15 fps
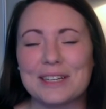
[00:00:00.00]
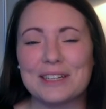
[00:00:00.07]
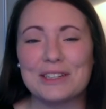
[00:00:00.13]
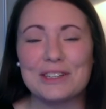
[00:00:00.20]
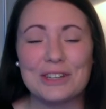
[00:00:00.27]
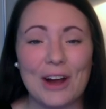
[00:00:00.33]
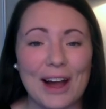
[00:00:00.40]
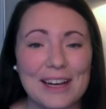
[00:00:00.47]
and
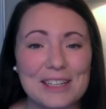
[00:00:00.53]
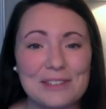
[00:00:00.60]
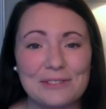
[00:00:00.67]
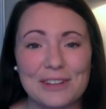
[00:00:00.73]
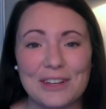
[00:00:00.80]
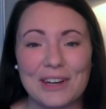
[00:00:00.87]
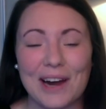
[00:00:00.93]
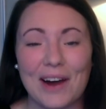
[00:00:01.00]
trying to
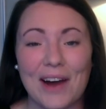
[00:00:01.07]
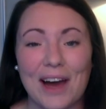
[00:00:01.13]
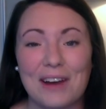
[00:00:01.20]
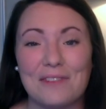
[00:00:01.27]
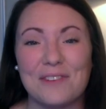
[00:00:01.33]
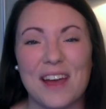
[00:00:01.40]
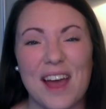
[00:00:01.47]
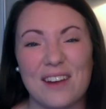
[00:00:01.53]
figure out how to
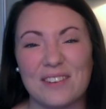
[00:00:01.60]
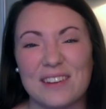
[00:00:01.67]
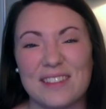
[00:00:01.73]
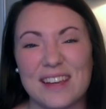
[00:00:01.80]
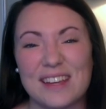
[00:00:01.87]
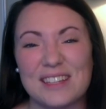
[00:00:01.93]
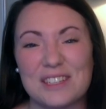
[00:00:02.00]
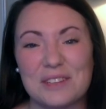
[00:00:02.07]
fit
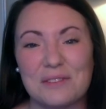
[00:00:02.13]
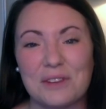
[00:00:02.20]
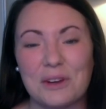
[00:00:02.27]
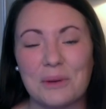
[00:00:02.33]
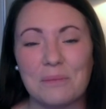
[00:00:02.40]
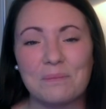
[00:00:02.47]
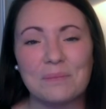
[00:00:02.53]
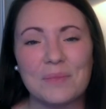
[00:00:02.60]
everything into
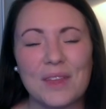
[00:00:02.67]
view.